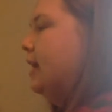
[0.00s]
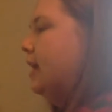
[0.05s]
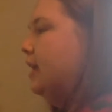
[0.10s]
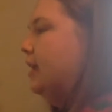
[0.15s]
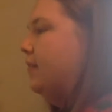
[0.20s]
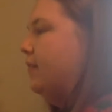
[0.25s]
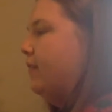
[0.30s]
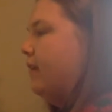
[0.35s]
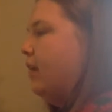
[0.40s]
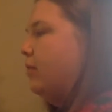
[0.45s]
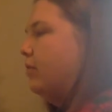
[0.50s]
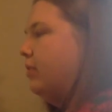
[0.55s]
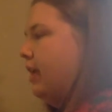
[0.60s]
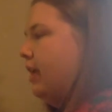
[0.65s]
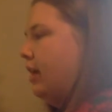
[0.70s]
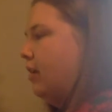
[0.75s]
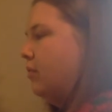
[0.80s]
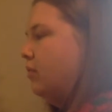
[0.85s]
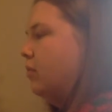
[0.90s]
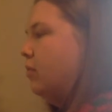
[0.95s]
he found
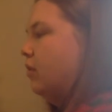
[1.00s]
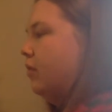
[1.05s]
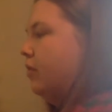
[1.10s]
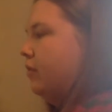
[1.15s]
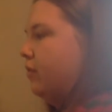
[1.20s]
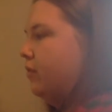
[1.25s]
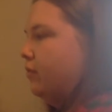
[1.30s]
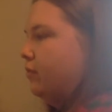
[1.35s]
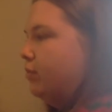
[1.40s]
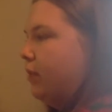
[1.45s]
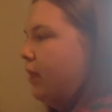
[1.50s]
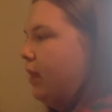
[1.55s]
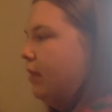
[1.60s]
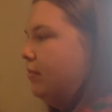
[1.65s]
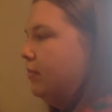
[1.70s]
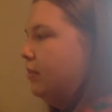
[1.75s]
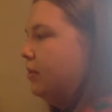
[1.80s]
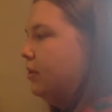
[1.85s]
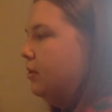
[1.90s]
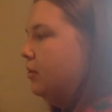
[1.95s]
that roof of bright
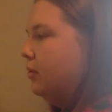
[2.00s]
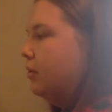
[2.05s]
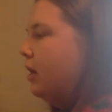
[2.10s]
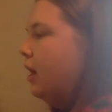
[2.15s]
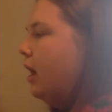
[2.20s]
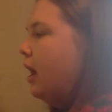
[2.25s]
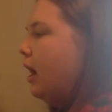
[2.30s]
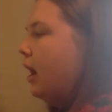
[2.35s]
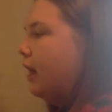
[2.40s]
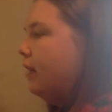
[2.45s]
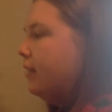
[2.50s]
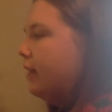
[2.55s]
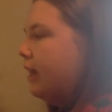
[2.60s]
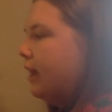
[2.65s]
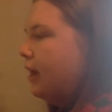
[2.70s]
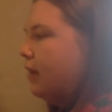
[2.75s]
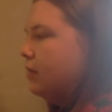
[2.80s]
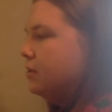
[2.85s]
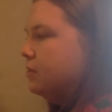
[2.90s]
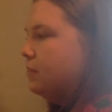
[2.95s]
blue on the
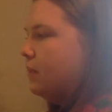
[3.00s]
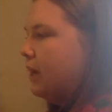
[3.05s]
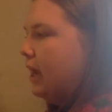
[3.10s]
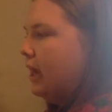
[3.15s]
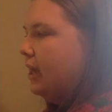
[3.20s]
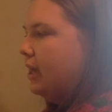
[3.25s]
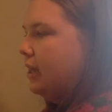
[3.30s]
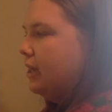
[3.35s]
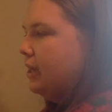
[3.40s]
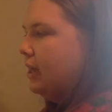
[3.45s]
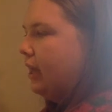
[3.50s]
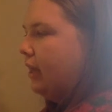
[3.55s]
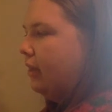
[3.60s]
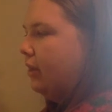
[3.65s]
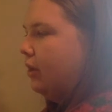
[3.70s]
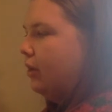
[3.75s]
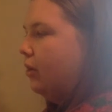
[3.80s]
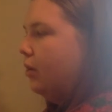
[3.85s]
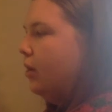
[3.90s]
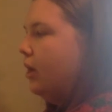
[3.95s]
house painted
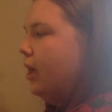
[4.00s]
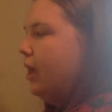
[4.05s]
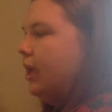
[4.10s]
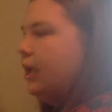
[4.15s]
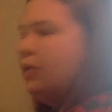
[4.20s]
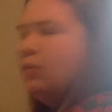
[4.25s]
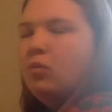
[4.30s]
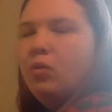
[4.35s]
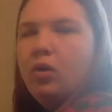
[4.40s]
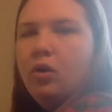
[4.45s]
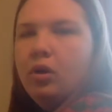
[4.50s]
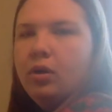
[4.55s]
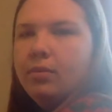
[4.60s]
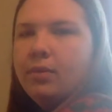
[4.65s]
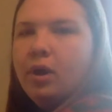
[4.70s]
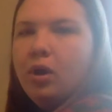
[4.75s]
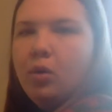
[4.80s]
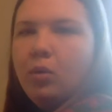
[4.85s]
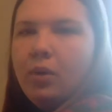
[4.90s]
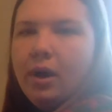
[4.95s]
yellow in warm
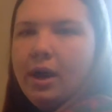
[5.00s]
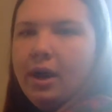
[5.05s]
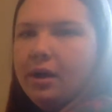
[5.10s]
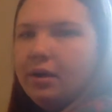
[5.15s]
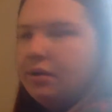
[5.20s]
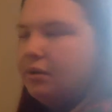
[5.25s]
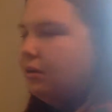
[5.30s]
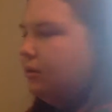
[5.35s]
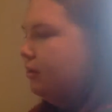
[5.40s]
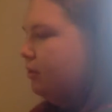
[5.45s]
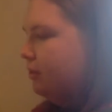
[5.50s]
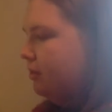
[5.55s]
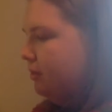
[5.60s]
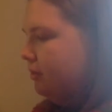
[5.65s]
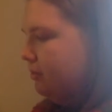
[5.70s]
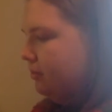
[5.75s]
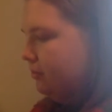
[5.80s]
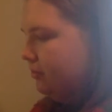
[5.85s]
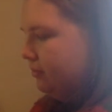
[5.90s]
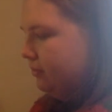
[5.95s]
Oahu.
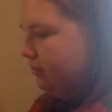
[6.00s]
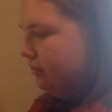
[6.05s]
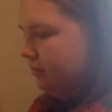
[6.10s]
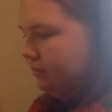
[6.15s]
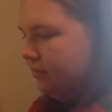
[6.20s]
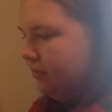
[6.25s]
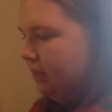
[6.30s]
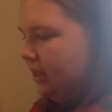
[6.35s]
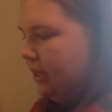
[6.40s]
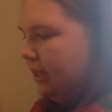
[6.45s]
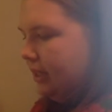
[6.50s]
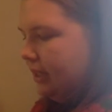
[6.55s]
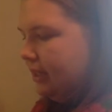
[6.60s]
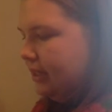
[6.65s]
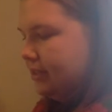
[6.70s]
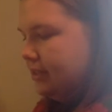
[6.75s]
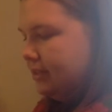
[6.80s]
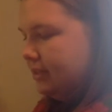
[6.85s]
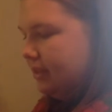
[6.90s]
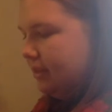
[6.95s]

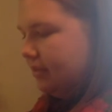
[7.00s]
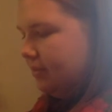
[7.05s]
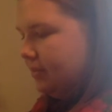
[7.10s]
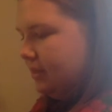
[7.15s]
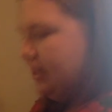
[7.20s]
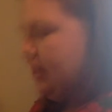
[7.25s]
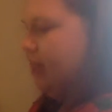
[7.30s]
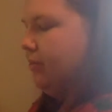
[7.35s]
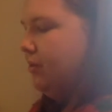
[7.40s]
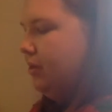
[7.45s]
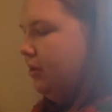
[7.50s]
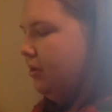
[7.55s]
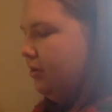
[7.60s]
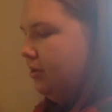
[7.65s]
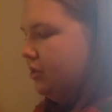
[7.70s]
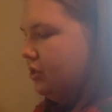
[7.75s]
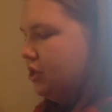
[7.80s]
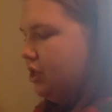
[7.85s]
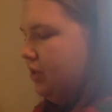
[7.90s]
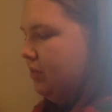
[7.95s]
He slipped down the
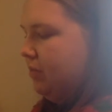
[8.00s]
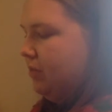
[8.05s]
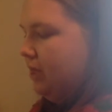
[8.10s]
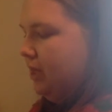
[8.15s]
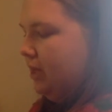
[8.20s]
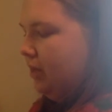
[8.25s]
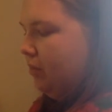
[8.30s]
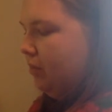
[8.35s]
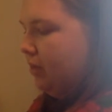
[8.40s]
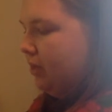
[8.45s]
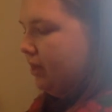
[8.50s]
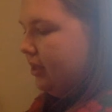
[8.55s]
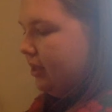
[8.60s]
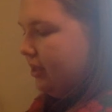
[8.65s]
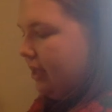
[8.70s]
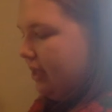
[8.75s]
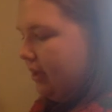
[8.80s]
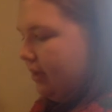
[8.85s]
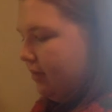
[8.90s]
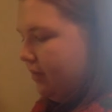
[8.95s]
chimney with a
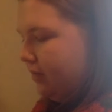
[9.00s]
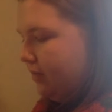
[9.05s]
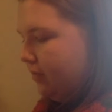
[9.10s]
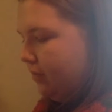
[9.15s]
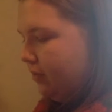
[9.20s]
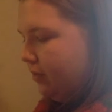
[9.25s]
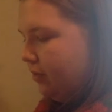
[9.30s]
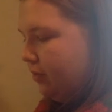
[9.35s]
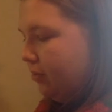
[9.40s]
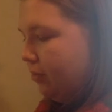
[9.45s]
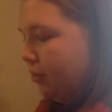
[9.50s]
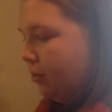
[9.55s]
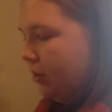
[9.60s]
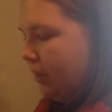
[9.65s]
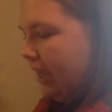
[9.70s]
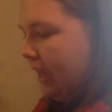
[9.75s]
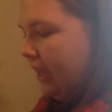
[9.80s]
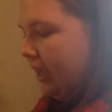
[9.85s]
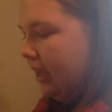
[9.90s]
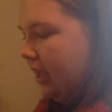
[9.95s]
gift for the
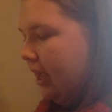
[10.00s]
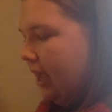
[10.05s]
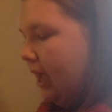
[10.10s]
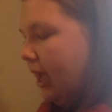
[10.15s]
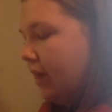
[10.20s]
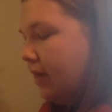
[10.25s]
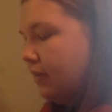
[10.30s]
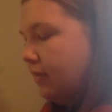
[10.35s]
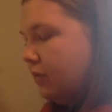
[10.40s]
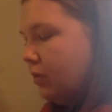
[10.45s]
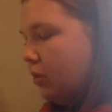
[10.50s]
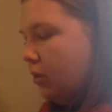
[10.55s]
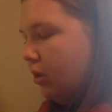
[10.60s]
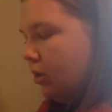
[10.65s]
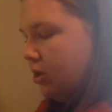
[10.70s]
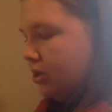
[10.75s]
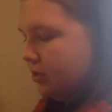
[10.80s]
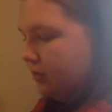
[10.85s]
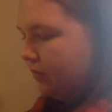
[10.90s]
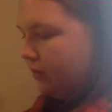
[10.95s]
boy, and of
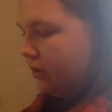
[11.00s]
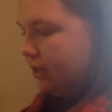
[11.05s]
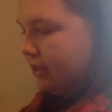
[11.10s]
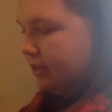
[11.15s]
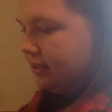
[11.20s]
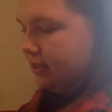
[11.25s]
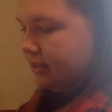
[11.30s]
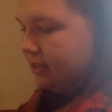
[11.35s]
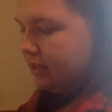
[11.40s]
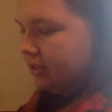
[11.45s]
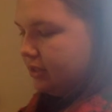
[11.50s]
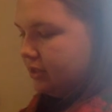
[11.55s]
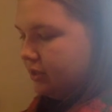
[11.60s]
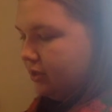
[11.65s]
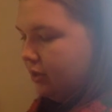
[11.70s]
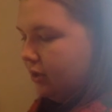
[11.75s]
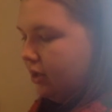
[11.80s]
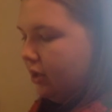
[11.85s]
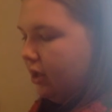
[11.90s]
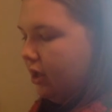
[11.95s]
course for his
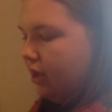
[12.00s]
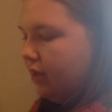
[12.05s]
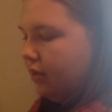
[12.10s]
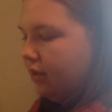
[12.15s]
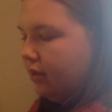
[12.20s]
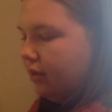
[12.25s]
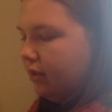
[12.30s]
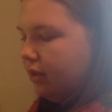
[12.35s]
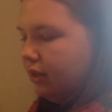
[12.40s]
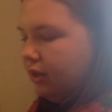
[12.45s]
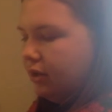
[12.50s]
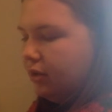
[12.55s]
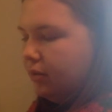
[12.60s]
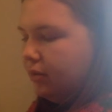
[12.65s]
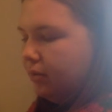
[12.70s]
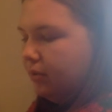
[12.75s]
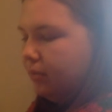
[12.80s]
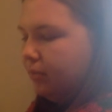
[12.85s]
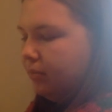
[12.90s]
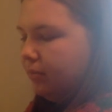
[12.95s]
sister, the
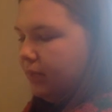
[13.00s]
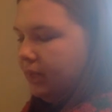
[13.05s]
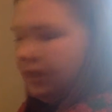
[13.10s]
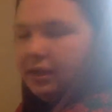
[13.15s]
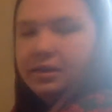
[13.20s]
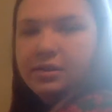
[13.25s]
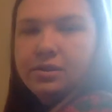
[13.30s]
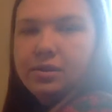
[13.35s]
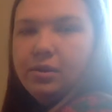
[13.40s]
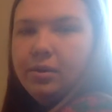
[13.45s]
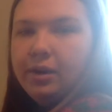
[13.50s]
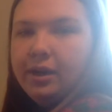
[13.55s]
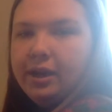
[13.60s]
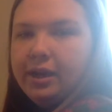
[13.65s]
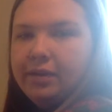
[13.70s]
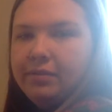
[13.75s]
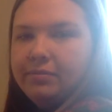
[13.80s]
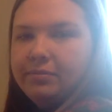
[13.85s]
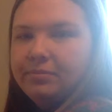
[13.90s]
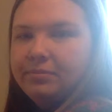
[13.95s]
little pig
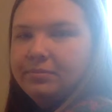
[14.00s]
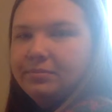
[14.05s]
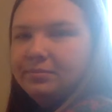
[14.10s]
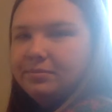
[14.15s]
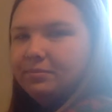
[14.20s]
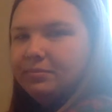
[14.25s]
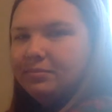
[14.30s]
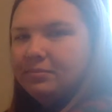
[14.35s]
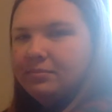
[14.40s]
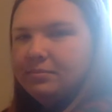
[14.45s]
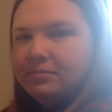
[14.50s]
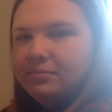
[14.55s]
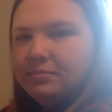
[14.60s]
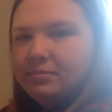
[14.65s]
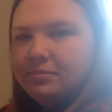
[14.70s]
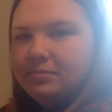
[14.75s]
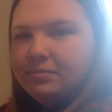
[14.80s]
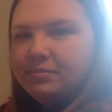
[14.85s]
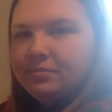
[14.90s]
toy. Here